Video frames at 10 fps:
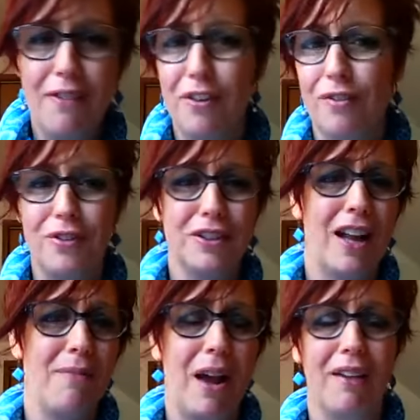for the first
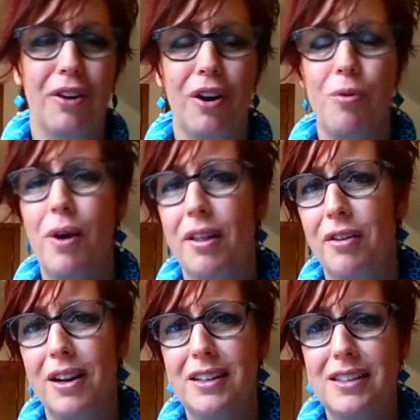time ever, whether
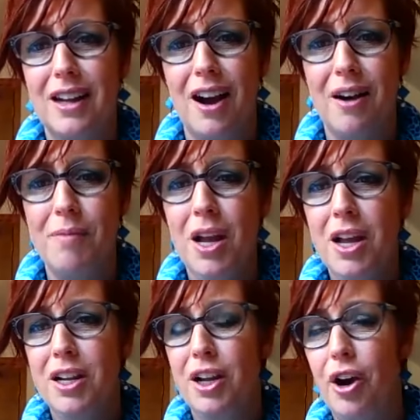it's, um,
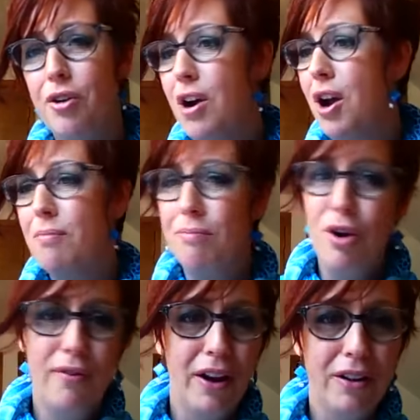you know,
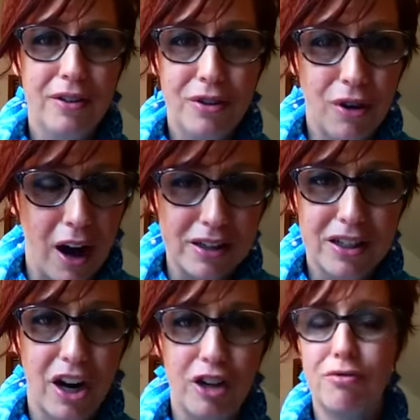moving cross
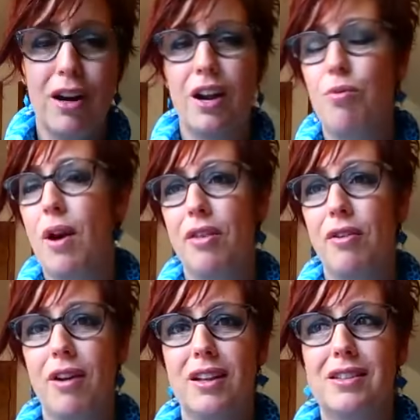country,
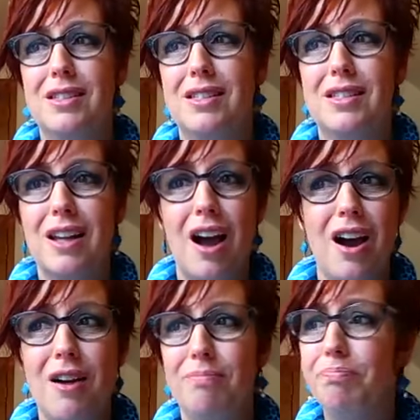whether it's,
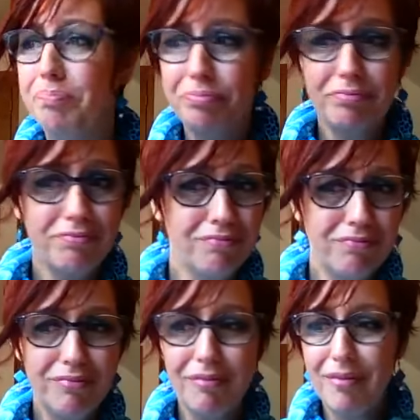um,
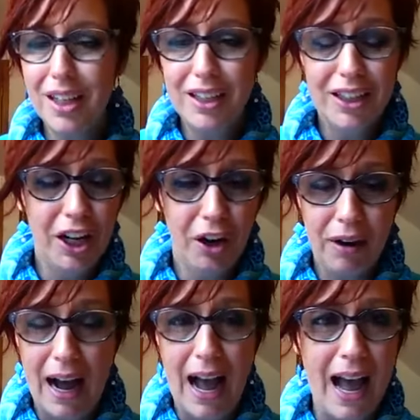you know,
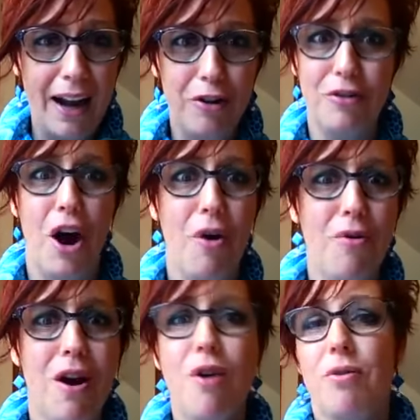I don't know,
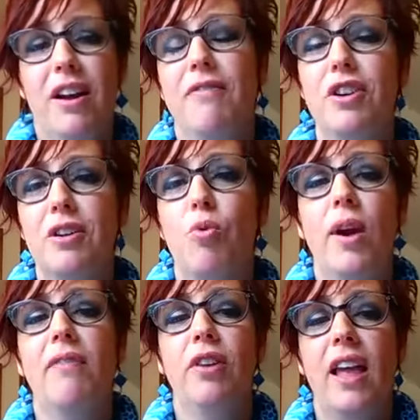whatever,
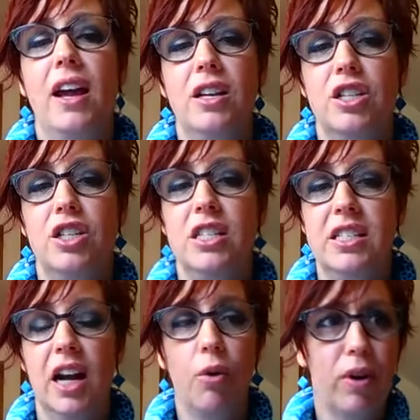whatever that
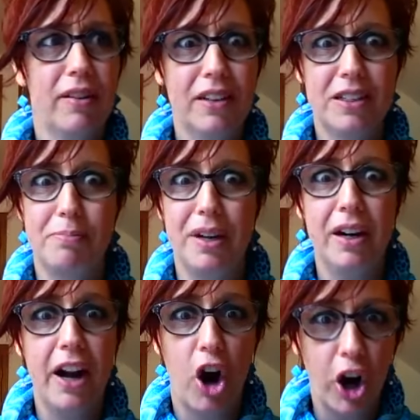design, whatever being
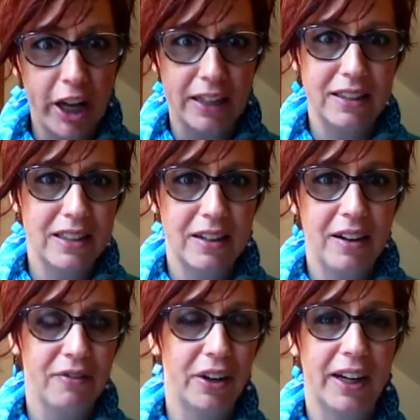an artist,
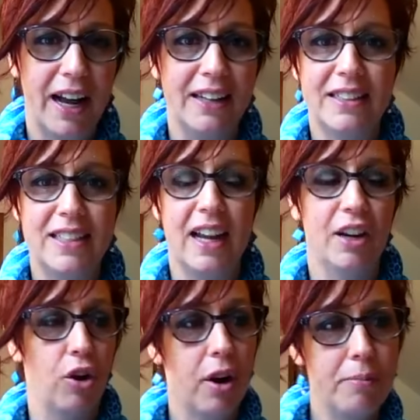for God's sake,
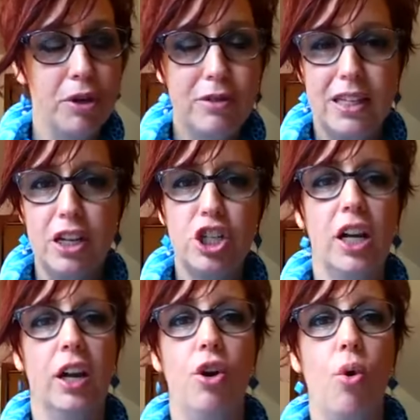or a
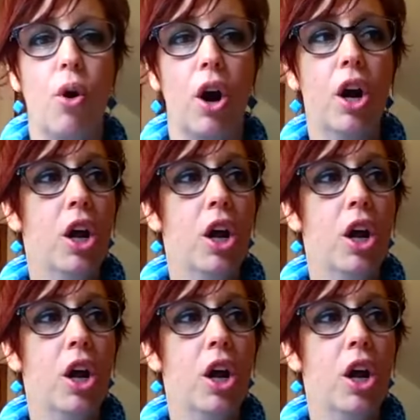musician, or,